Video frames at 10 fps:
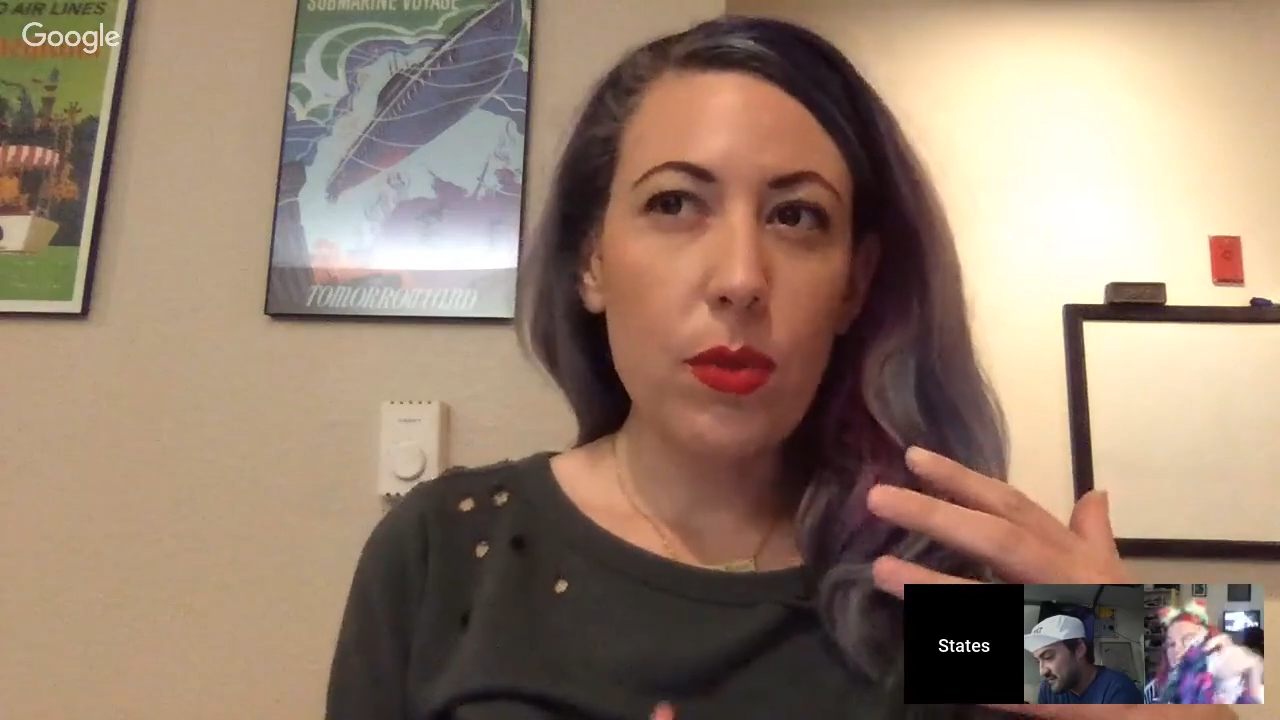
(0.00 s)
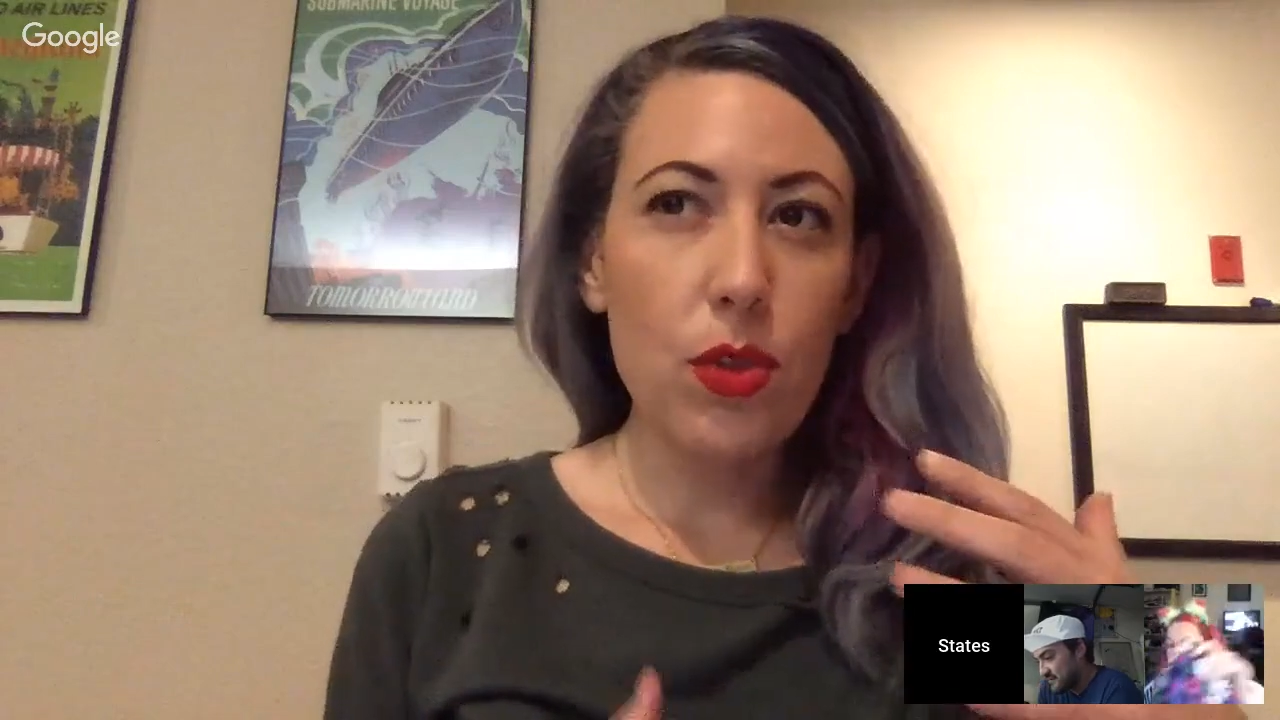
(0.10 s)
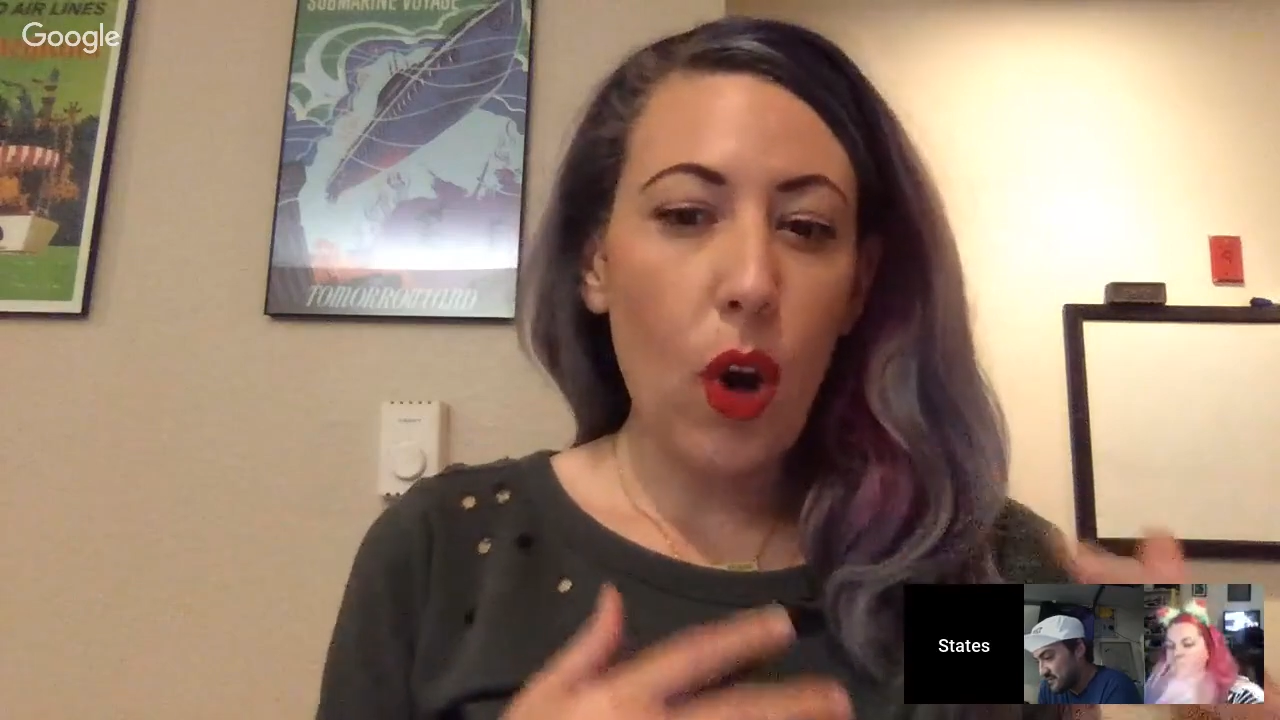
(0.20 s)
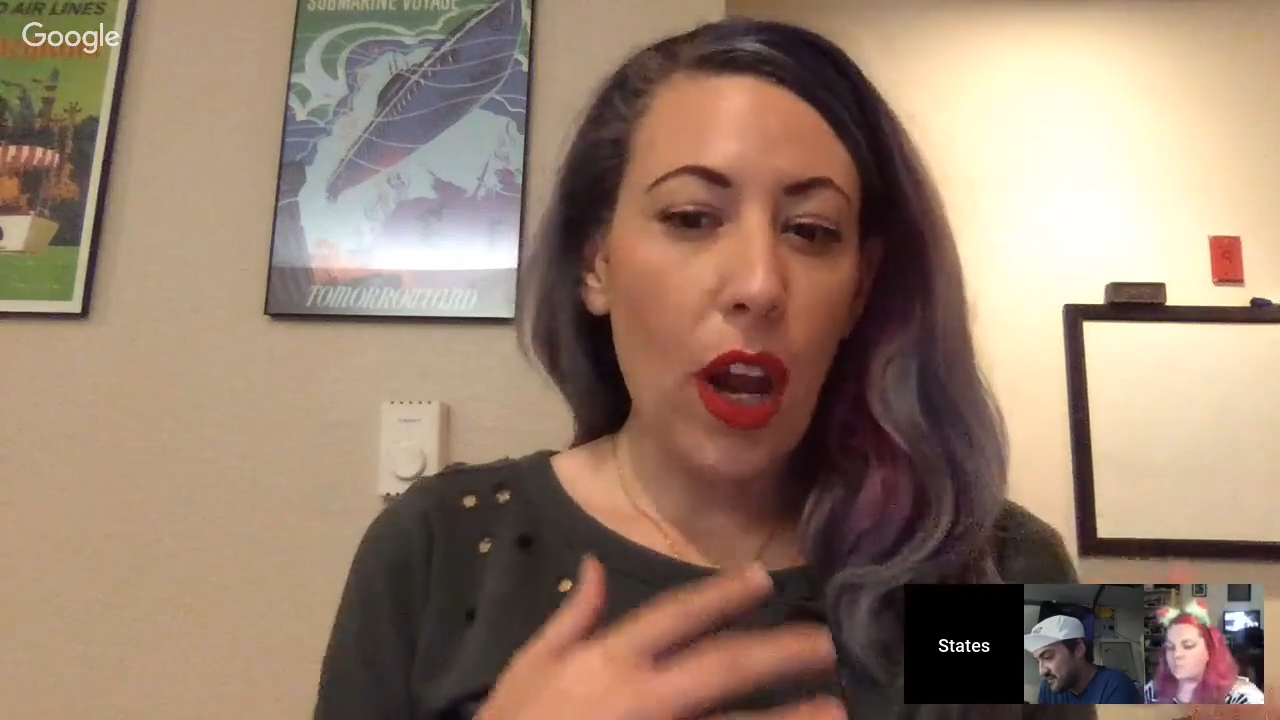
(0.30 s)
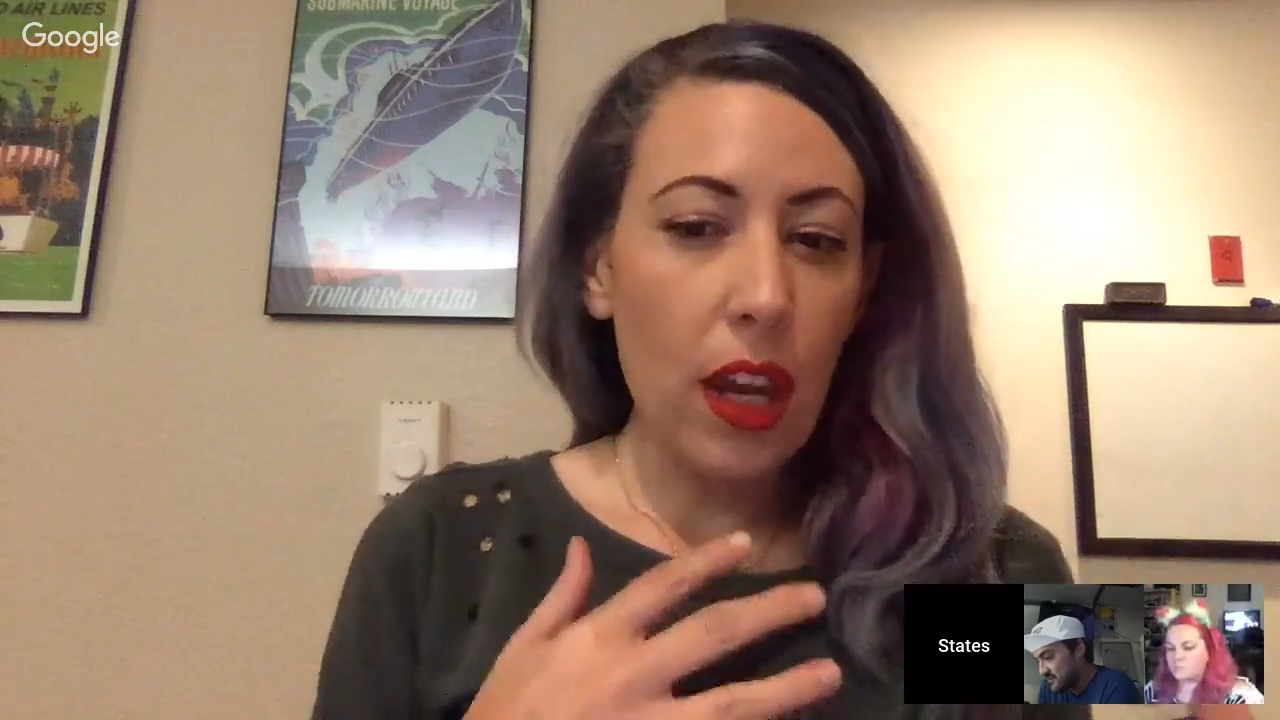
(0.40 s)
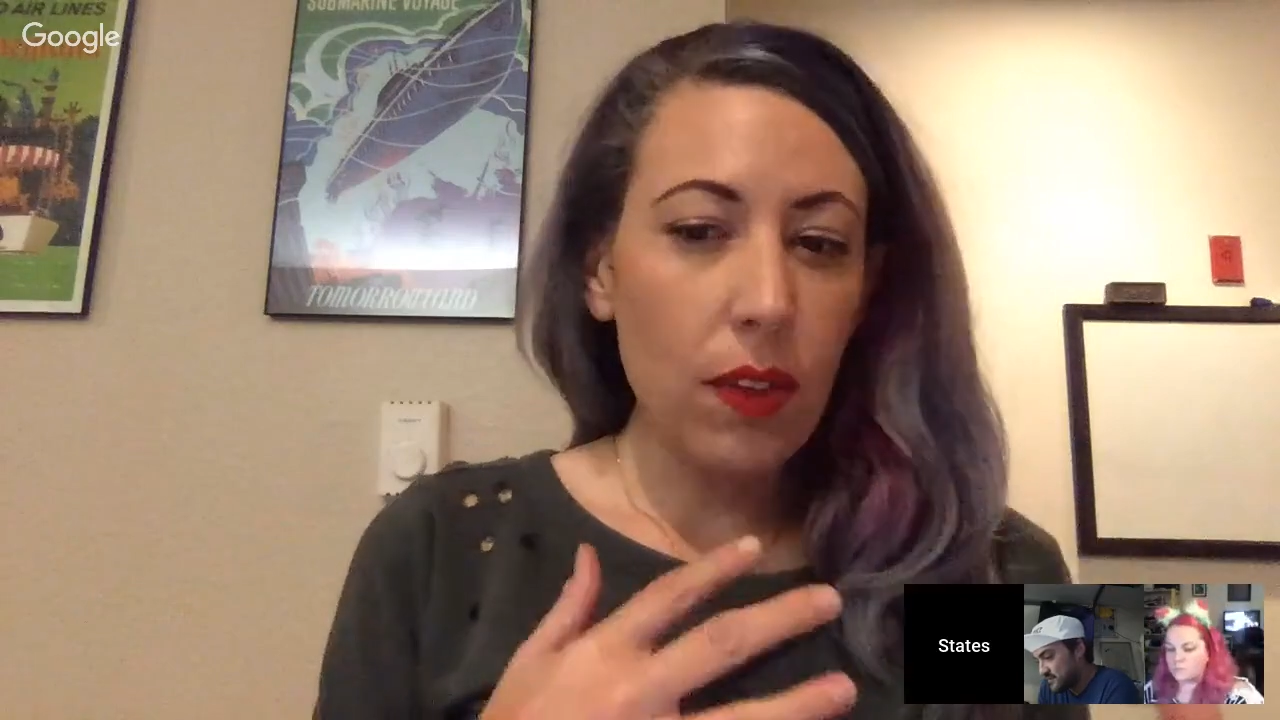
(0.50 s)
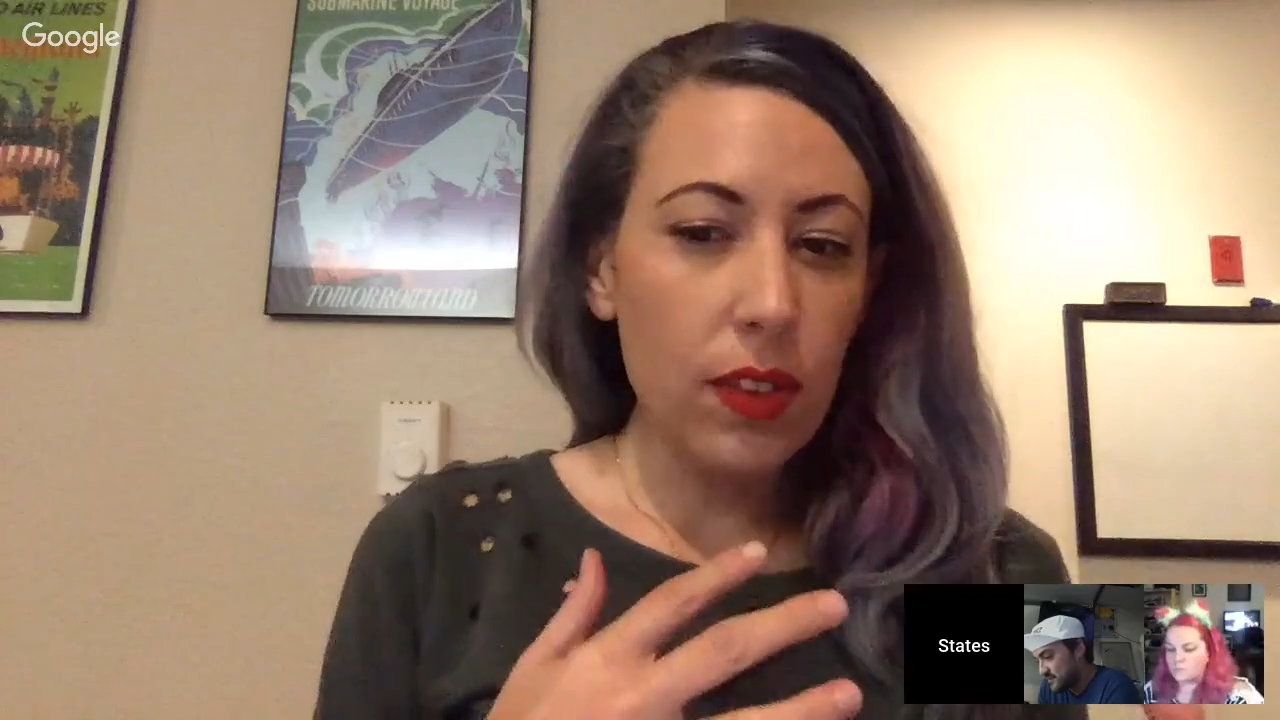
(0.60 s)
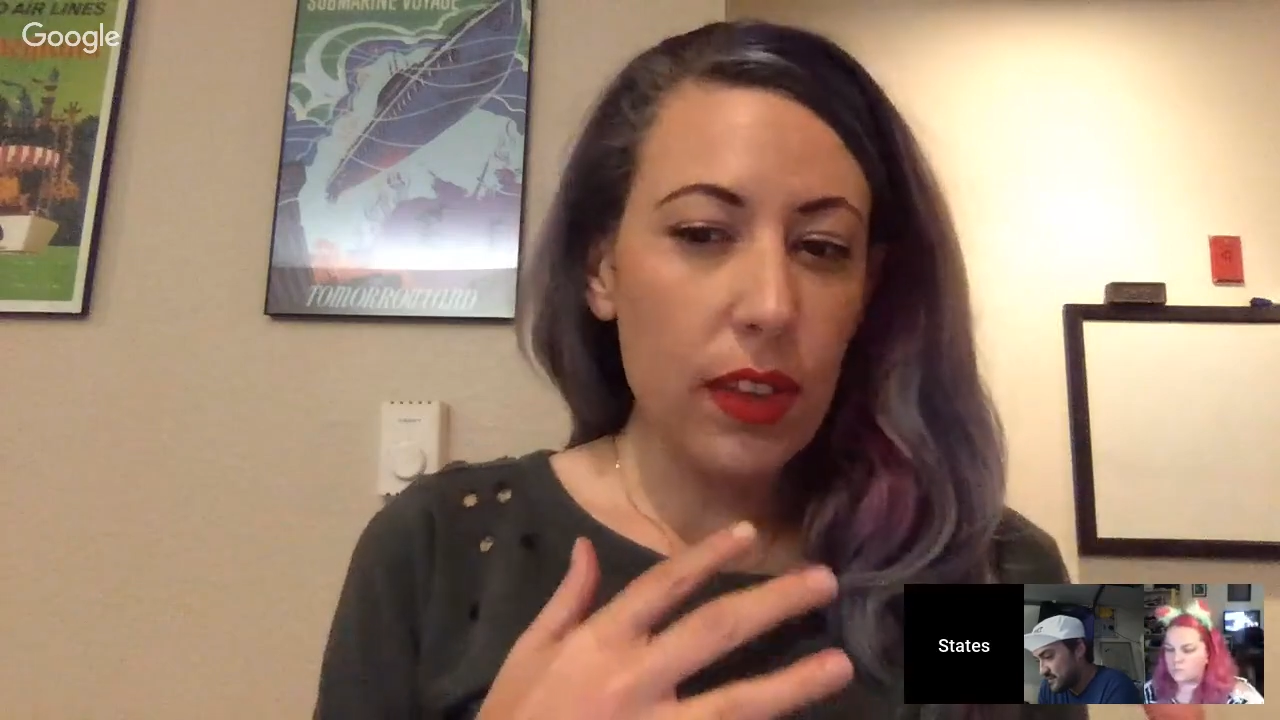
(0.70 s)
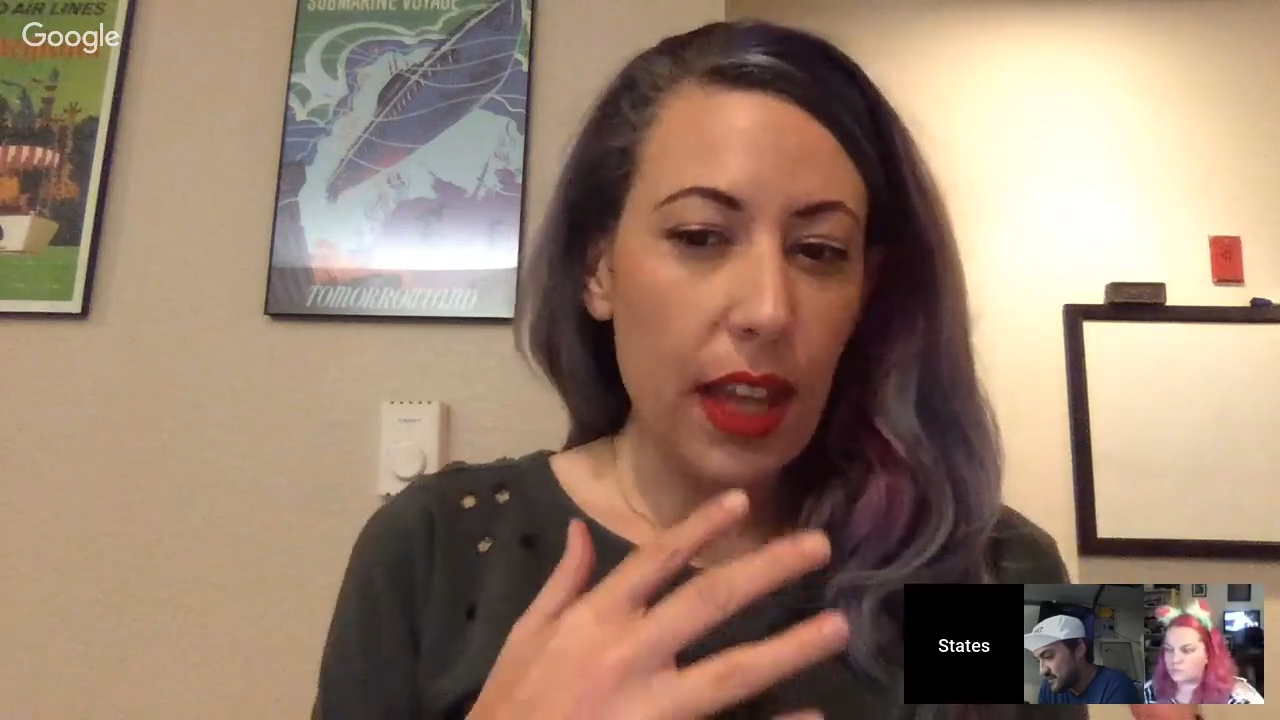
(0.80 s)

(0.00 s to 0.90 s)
drives